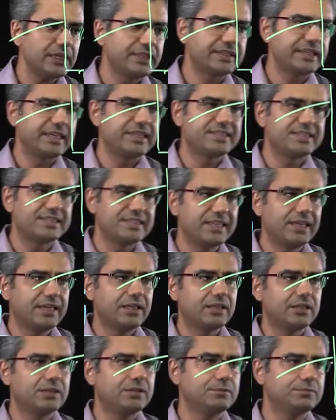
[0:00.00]
they
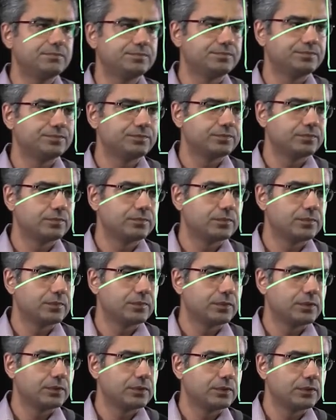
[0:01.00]
sell
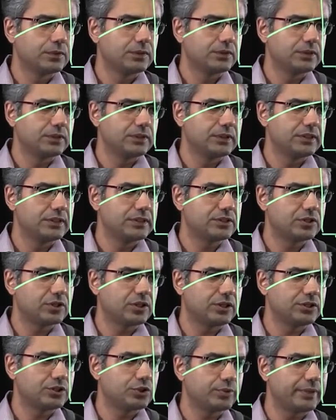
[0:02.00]
this
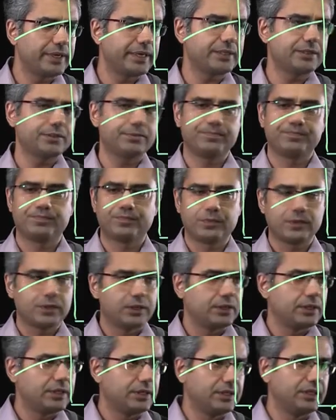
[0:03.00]
contract
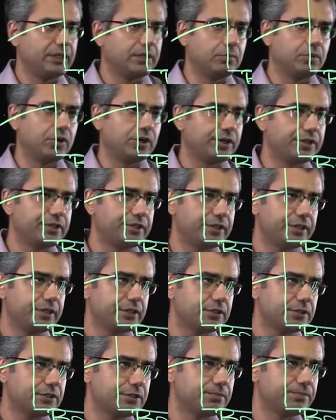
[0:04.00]
in the
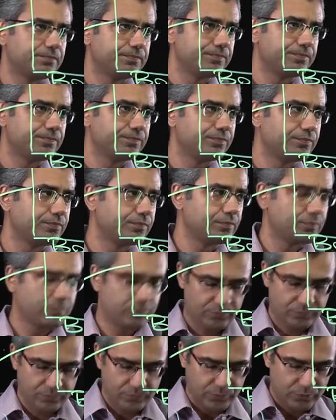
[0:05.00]
market
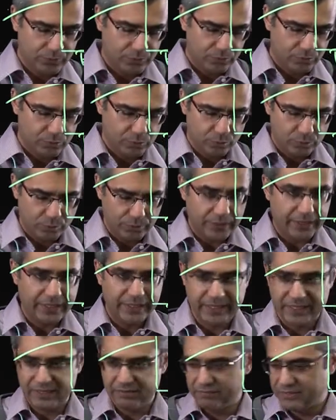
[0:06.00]
to
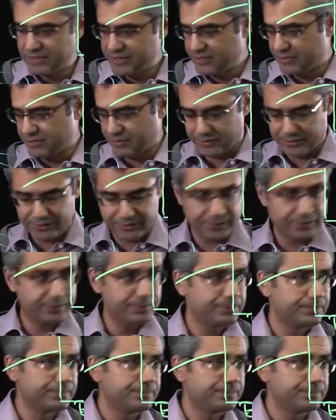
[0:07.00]
the investors.